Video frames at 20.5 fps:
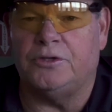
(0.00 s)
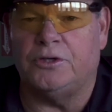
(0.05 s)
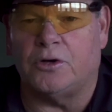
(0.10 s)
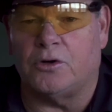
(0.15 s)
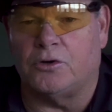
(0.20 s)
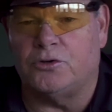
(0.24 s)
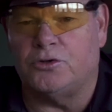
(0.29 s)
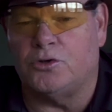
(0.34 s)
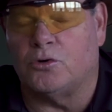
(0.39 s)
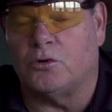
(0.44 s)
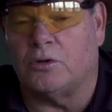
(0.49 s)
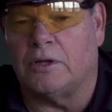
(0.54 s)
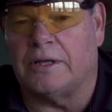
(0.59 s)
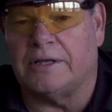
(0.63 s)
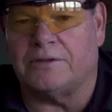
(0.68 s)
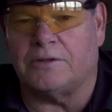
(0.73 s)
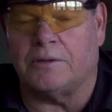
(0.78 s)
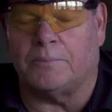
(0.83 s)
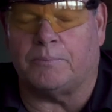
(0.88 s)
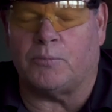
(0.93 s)
you know, your
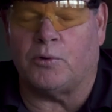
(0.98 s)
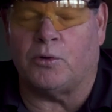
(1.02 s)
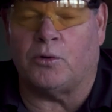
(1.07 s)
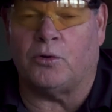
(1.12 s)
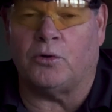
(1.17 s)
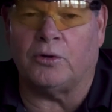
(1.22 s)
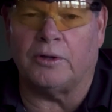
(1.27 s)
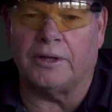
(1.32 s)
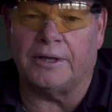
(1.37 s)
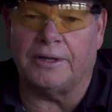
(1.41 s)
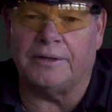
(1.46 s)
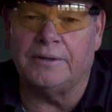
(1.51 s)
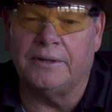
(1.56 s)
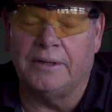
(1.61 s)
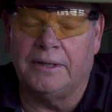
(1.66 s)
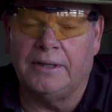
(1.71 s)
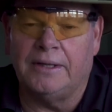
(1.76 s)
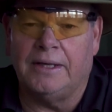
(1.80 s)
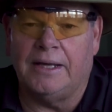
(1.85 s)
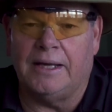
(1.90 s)
length of pull
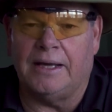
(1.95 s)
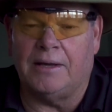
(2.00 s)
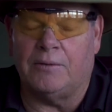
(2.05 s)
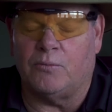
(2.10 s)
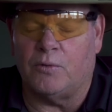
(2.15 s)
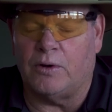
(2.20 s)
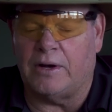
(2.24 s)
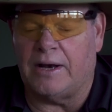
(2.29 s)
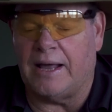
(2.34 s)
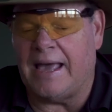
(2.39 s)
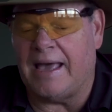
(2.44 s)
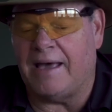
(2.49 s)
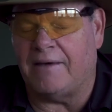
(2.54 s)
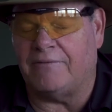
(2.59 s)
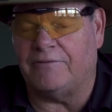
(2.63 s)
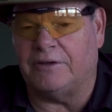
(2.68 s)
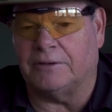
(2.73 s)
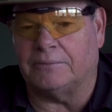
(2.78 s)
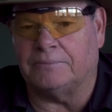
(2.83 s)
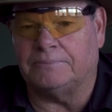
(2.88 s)
and what
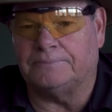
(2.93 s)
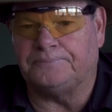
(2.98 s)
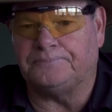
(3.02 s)
have you.